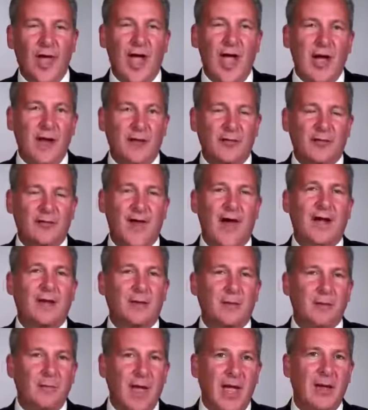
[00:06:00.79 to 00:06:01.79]
And in
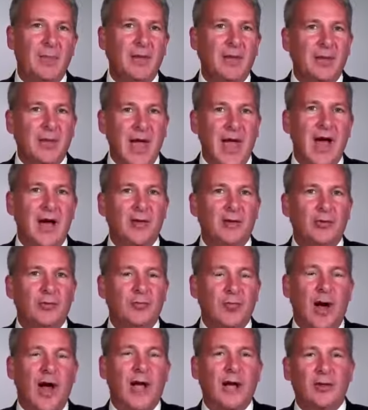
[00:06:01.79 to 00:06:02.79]
fact, maybe now you
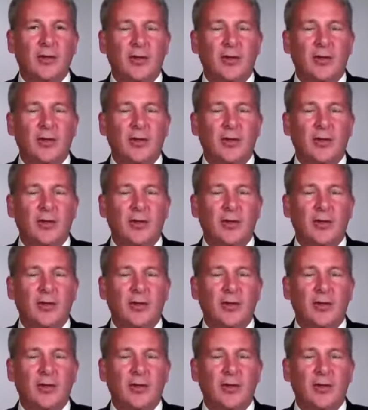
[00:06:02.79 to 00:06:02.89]
buy a